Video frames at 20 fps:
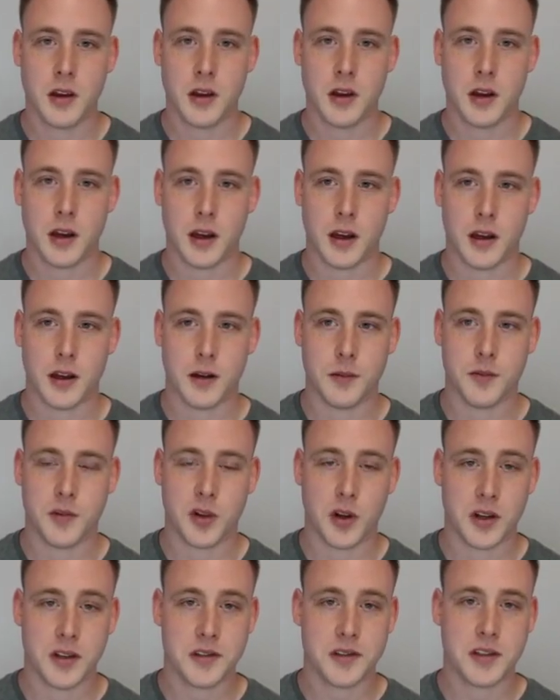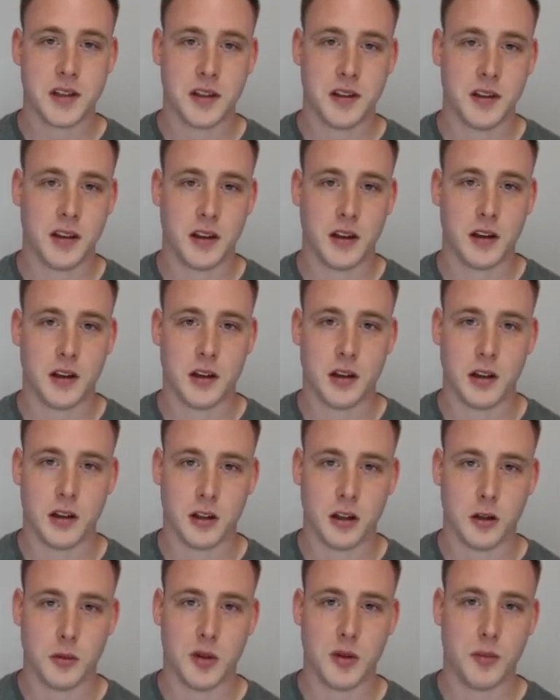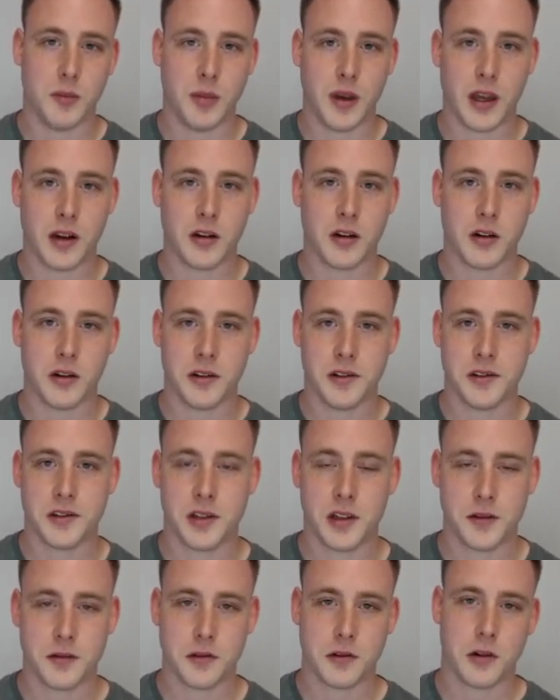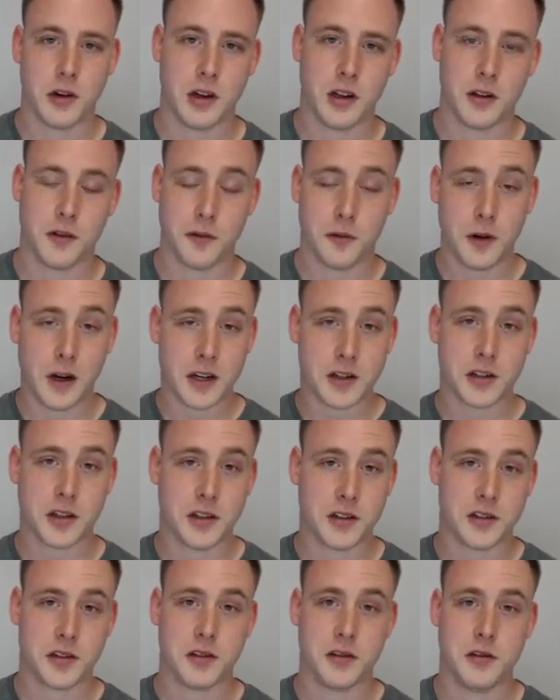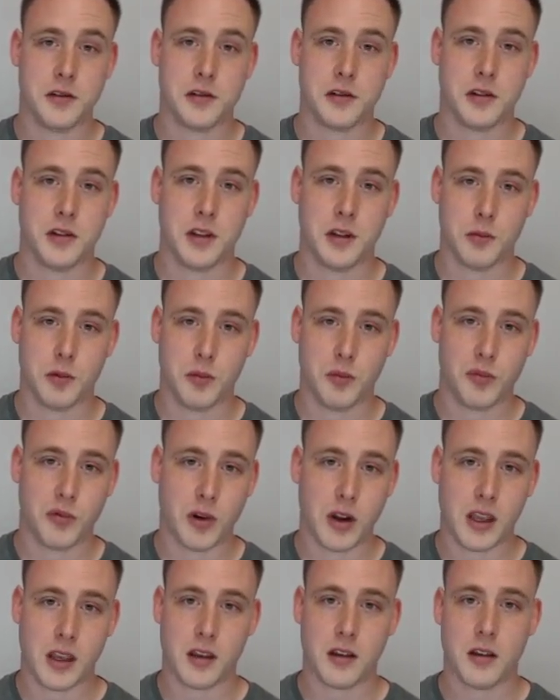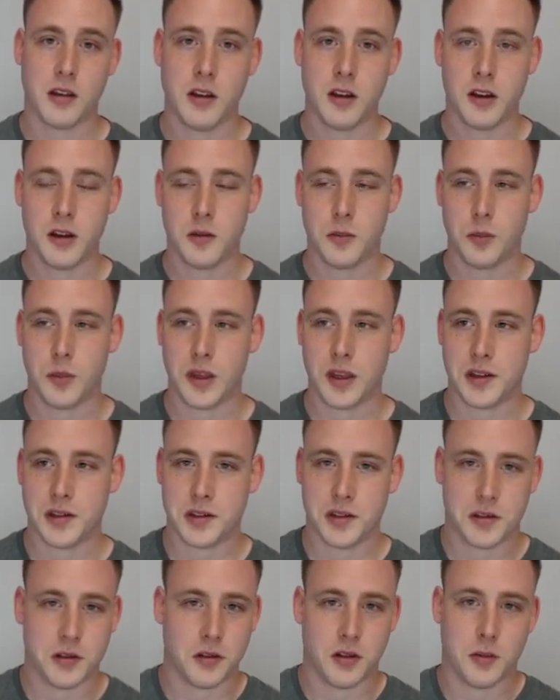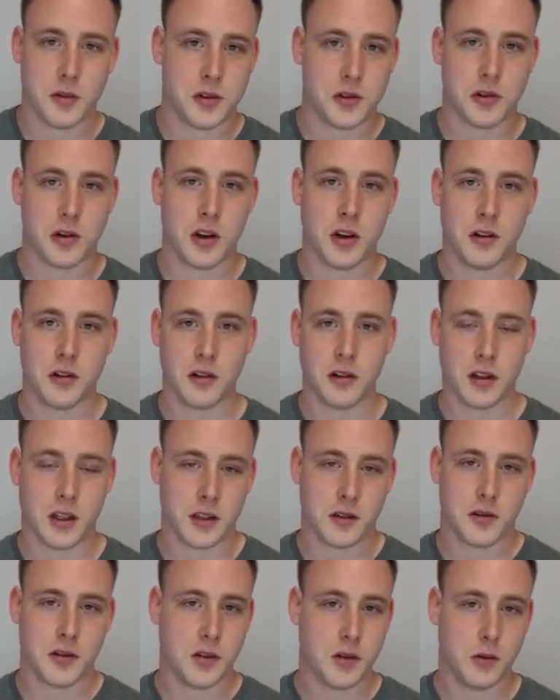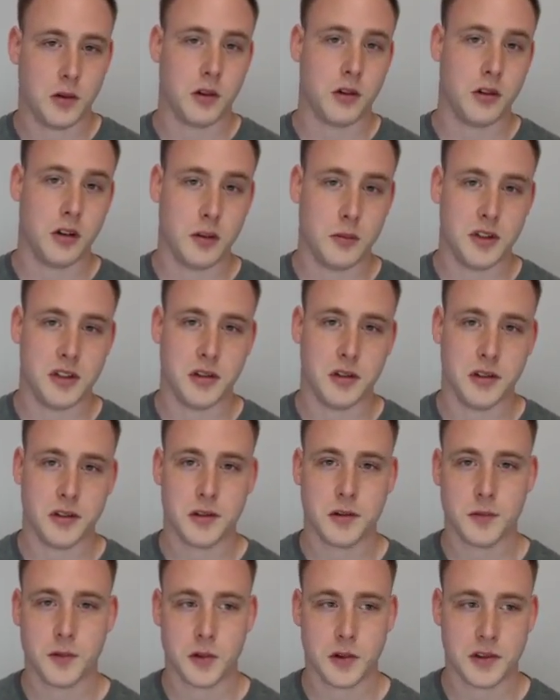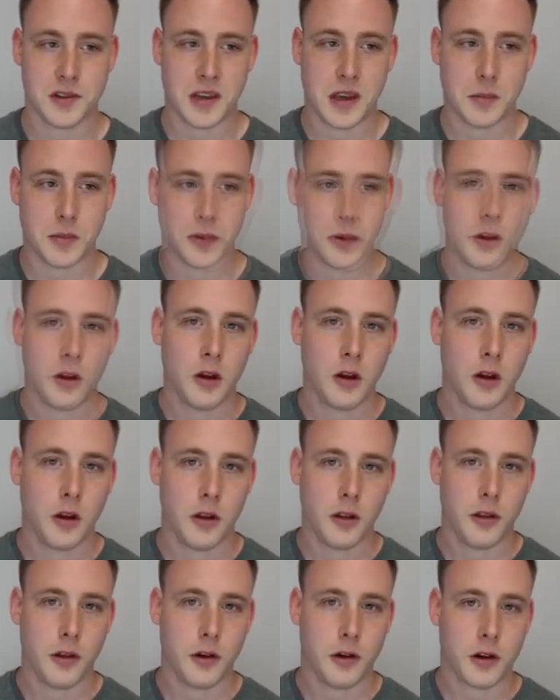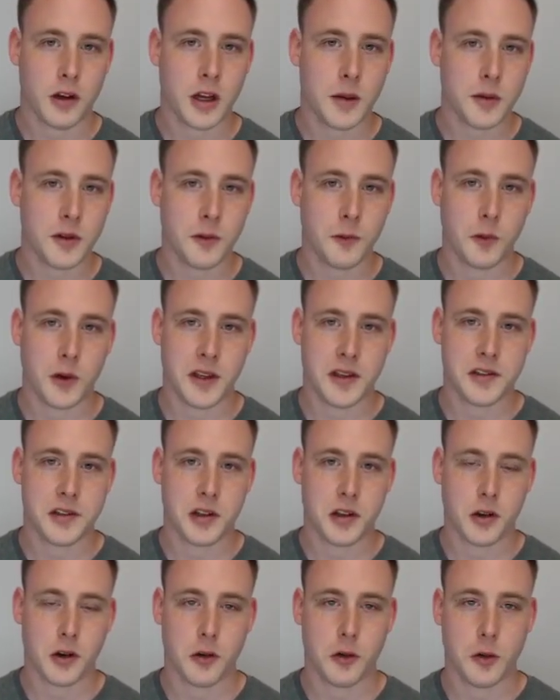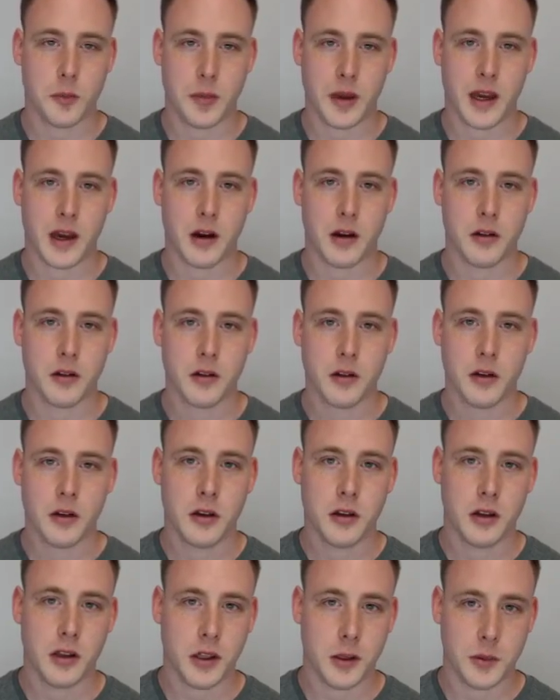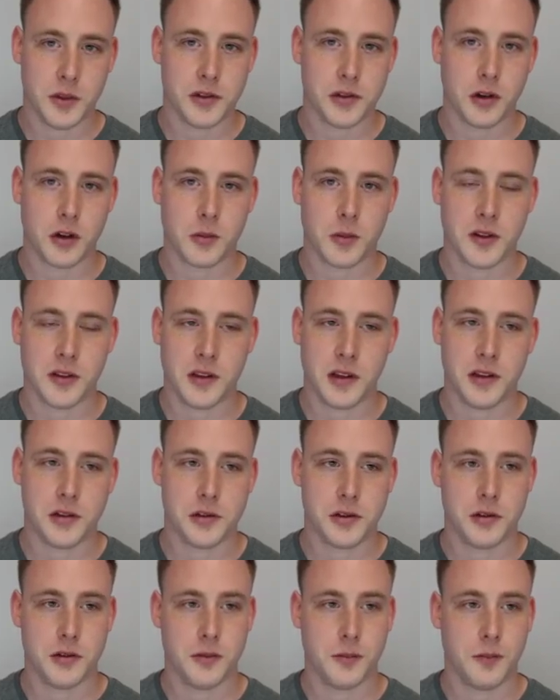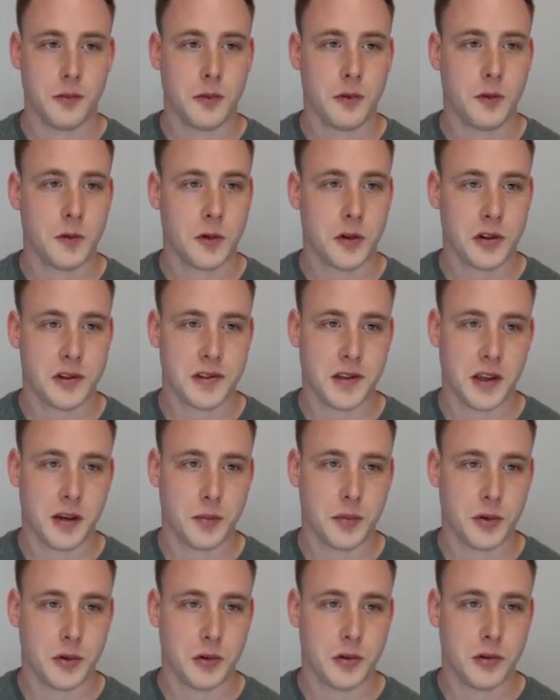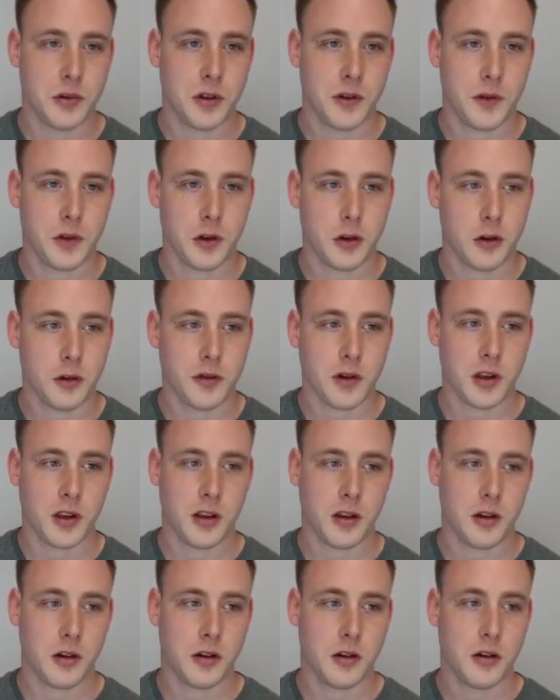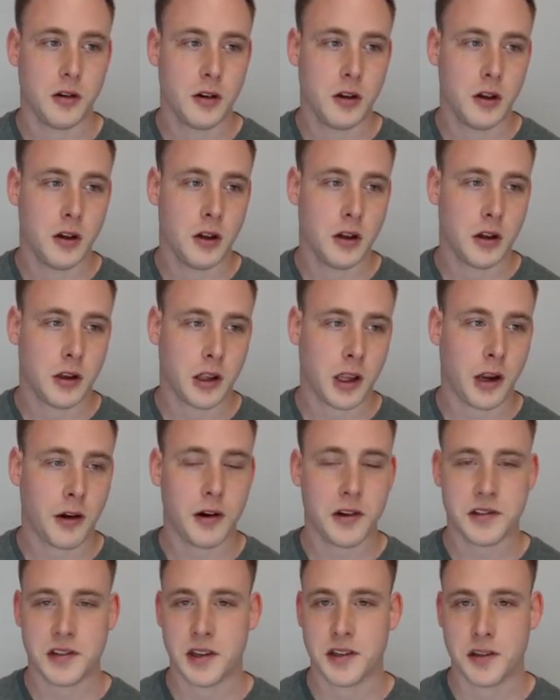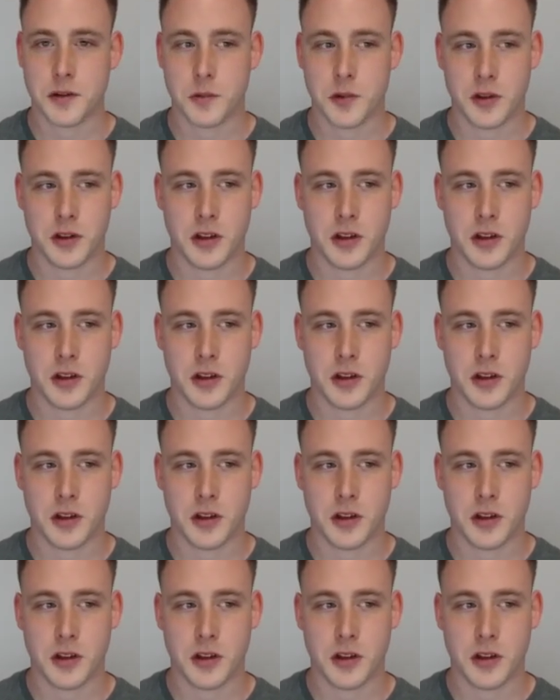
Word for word: uh, to unseen data a little bit better instead of creating a fragile solution that will break because it's only been trained on like 200 images, for example. There are a couple of ways to go about image augmentation. For example, if you go over here, Keras has a really